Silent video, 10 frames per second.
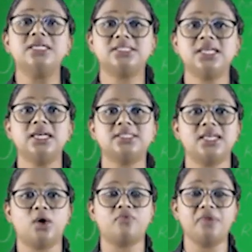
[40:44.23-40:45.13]

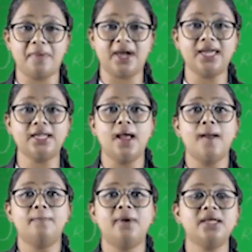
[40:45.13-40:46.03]
CSA of the bucket
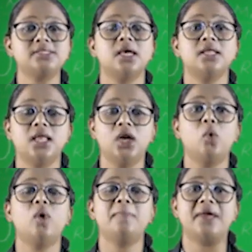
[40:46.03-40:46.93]
plus the
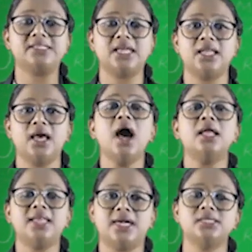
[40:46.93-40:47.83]
lower base
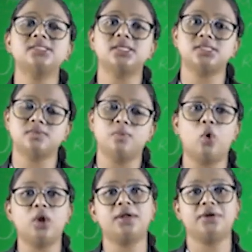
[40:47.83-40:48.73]
area, that is the
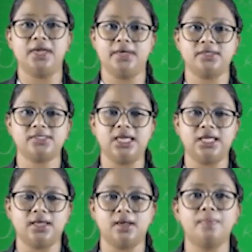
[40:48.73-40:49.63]
smaller radius
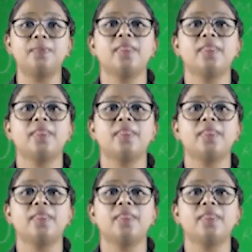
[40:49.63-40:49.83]
area.